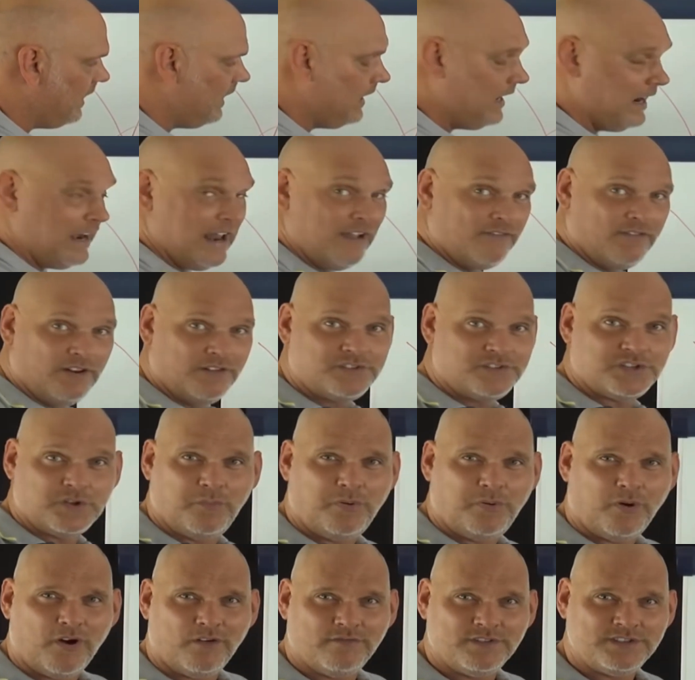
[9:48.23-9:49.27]
level of
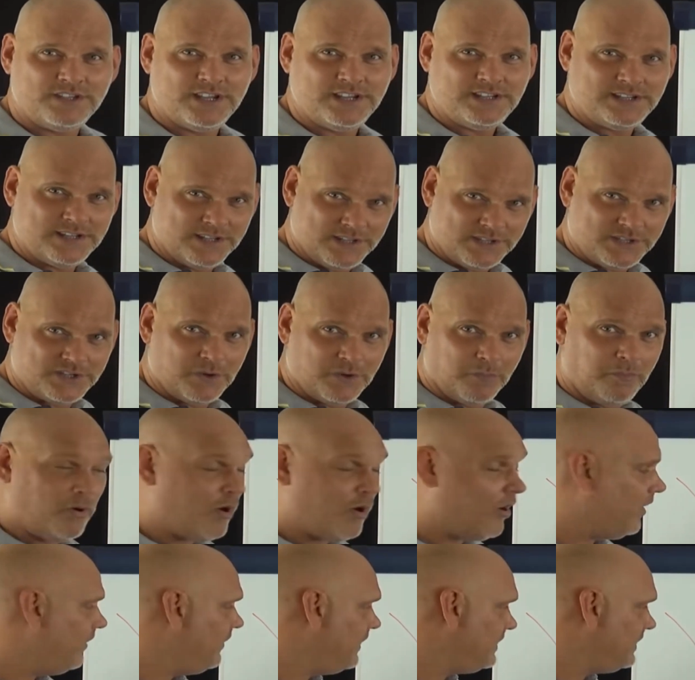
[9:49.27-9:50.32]
support and resistance? Support in